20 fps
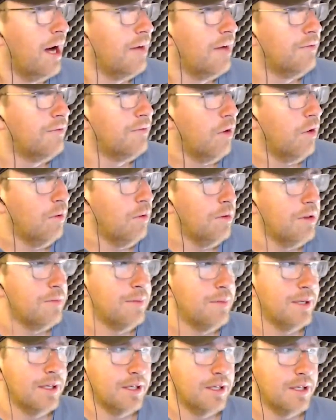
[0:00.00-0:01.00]
I've always
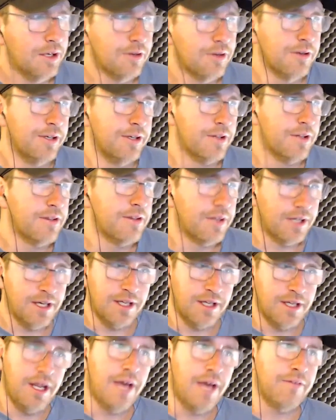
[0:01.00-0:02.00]
been curious.
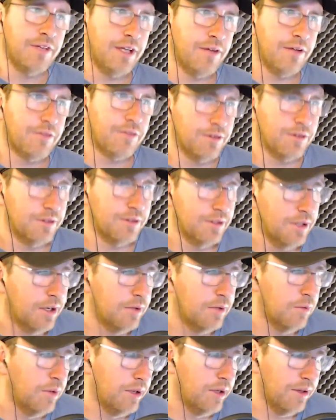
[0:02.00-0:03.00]
Again, having never
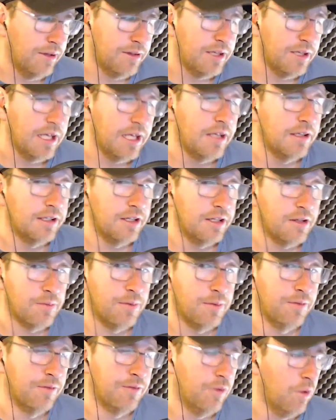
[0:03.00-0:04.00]
done one of these challenges
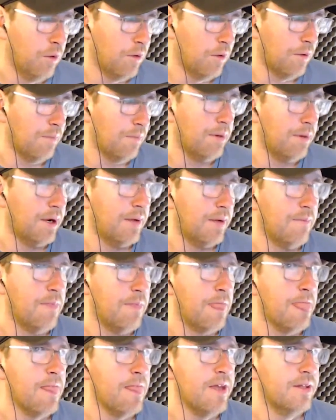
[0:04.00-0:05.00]
before, but
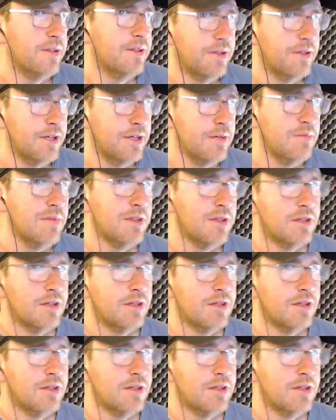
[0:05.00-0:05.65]
it seems